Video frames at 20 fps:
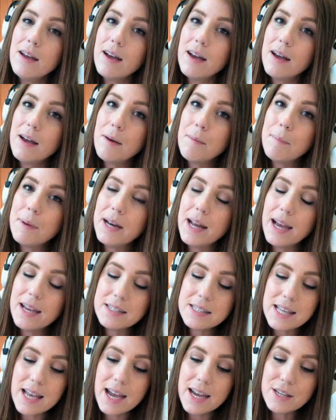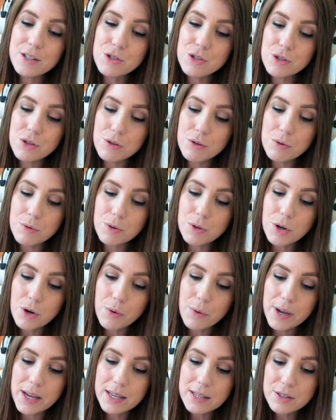um, but as I do
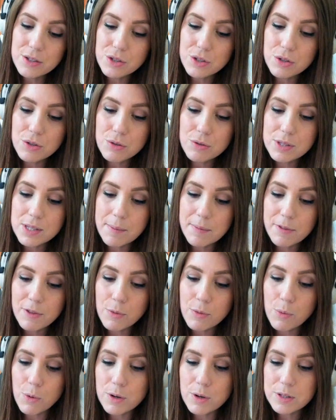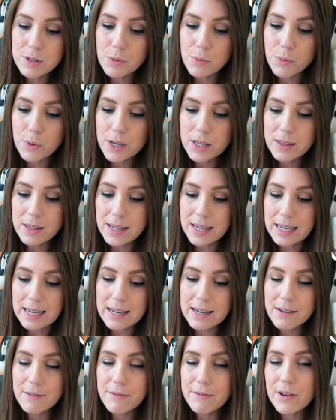go into some of the wars with
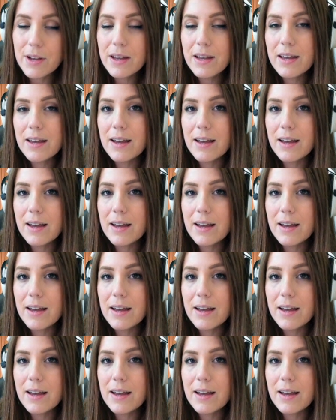Eve,